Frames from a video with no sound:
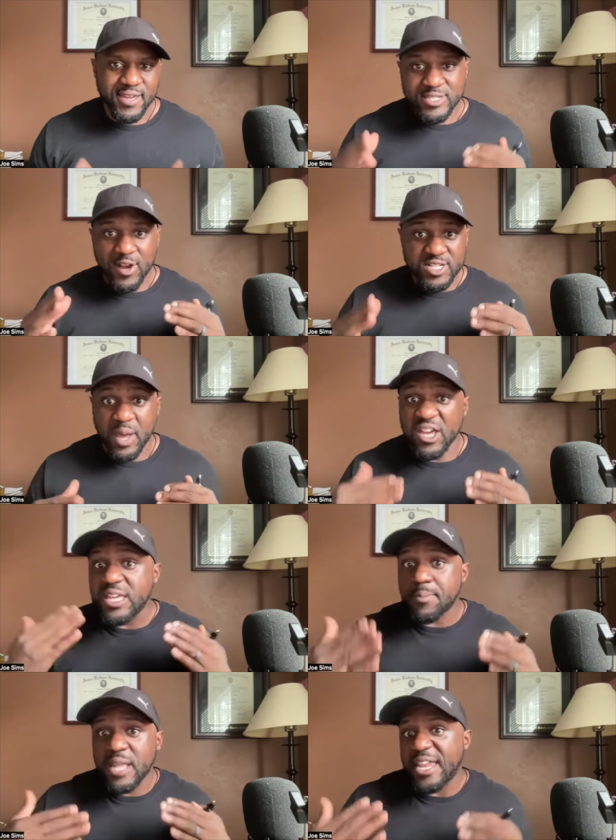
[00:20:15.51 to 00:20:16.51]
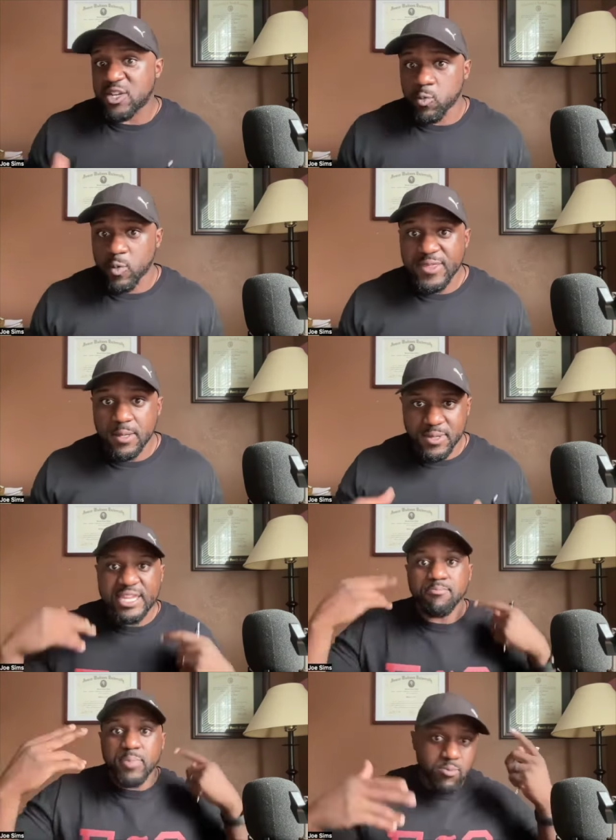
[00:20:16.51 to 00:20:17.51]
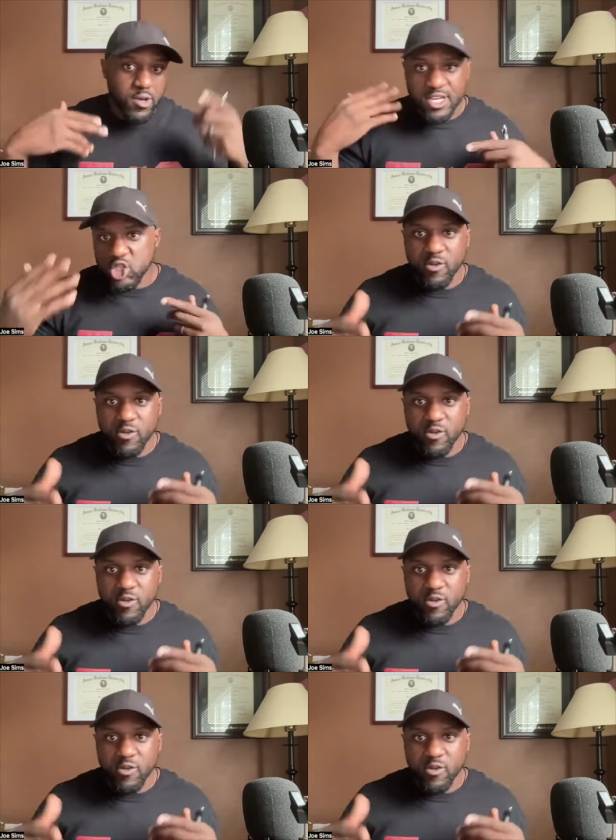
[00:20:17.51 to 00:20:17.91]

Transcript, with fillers: he talks about hypnotic rhythm, getting people in a right.